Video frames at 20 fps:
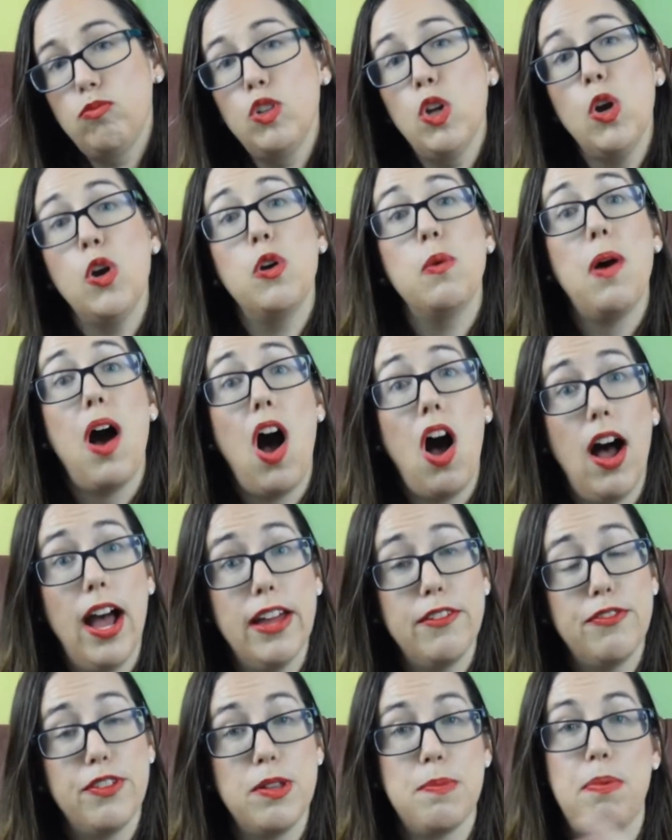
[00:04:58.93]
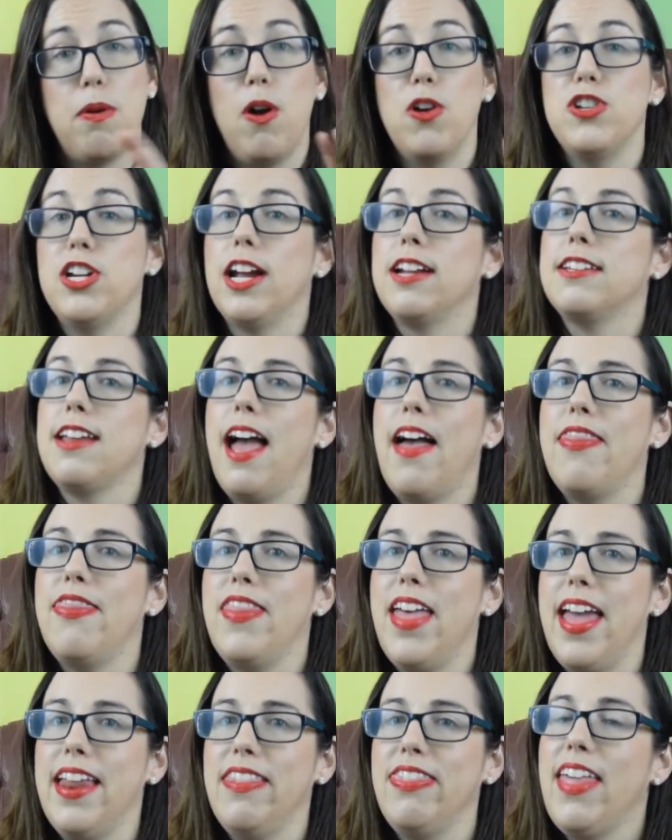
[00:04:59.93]
who were hired for the project, and
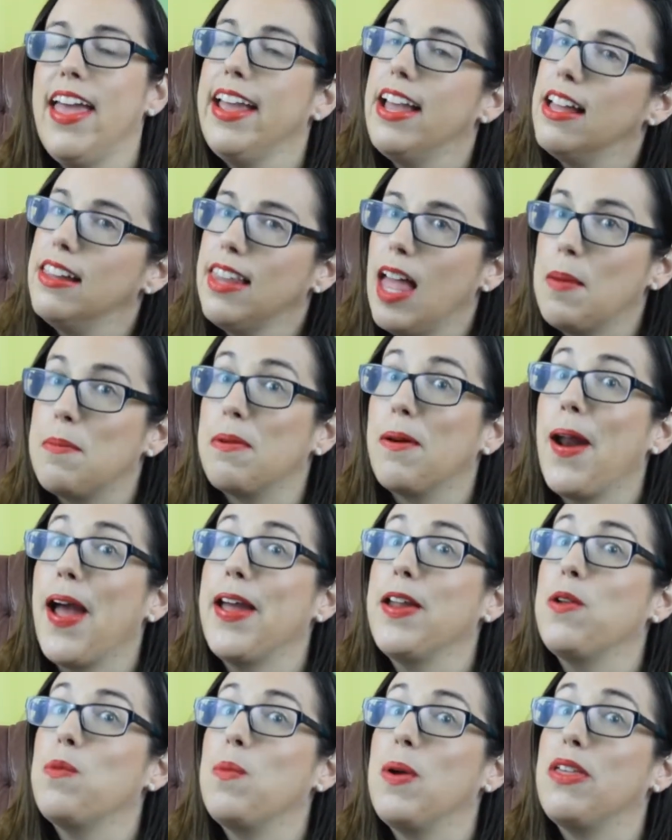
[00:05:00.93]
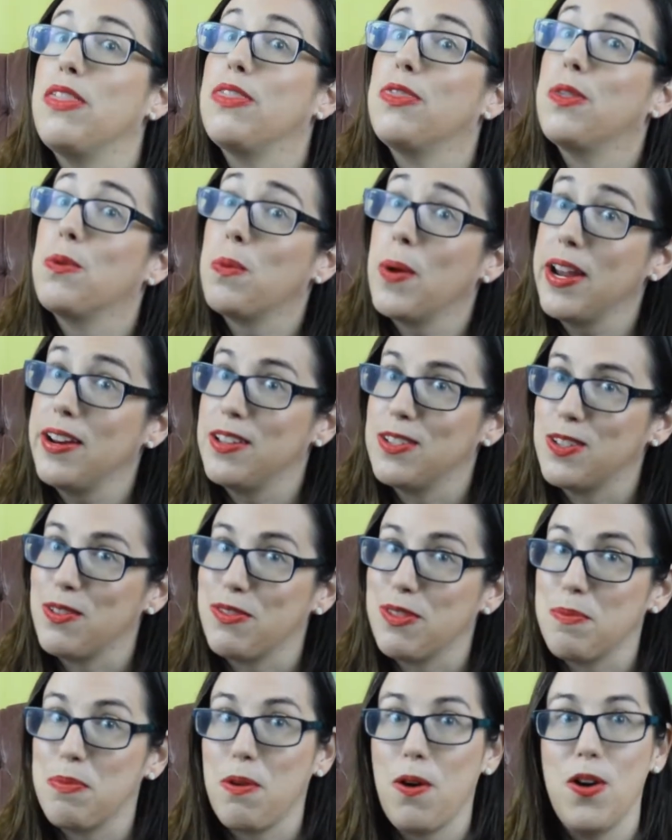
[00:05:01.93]
then they collaborate with the readers of
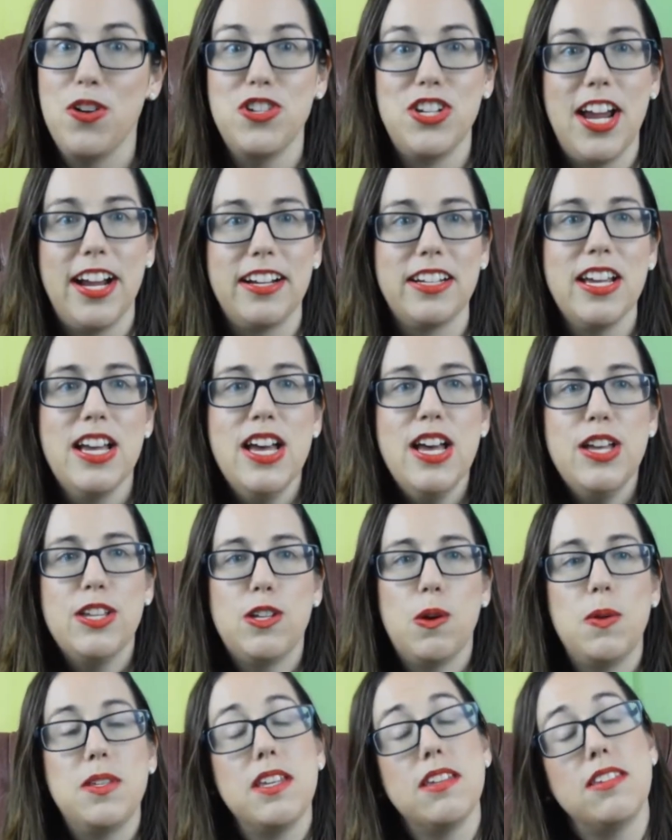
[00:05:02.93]
the project. So it's a